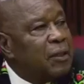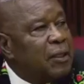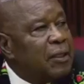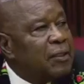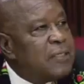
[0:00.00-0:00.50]

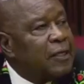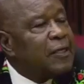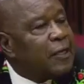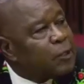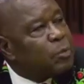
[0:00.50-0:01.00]
at
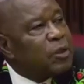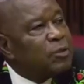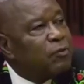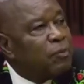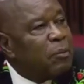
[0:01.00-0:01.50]
the expense
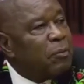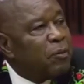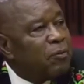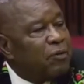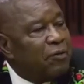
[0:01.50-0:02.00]
of the
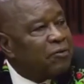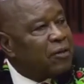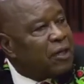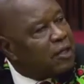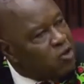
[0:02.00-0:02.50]
people of
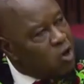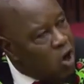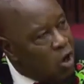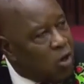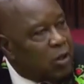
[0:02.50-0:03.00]
Africa.
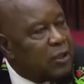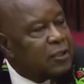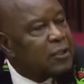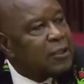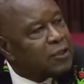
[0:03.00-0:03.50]
No,
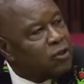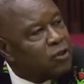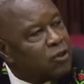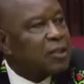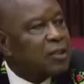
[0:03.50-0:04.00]
it is
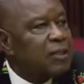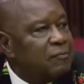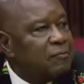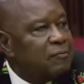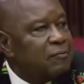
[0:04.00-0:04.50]
not.
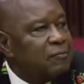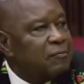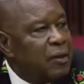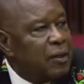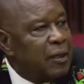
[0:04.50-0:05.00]

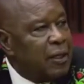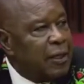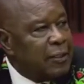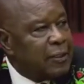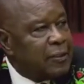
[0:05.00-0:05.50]

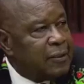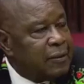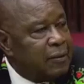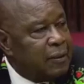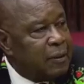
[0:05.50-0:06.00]
And
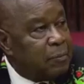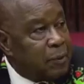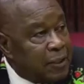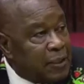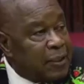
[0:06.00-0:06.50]
the
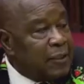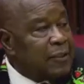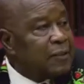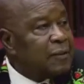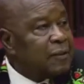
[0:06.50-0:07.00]

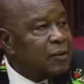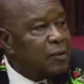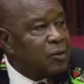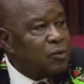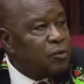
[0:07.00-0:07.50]
president,
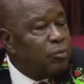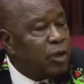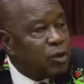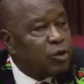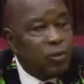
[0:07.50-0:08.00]
to
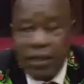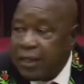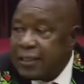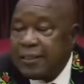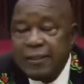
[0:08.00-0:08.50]
make sure
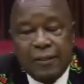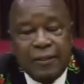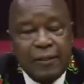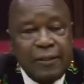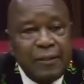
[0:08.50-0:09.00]
that
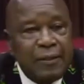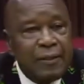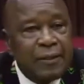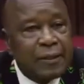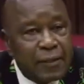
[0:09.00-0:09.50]

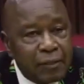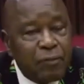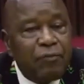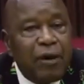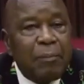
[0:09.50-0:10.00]
the state
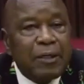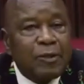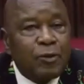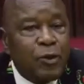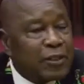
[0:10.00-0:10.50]
of
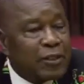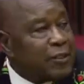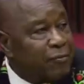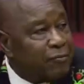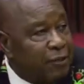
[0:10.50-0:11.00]
apparatus was in
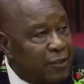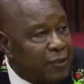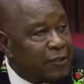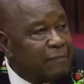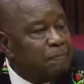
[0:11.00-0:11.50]
safe hands,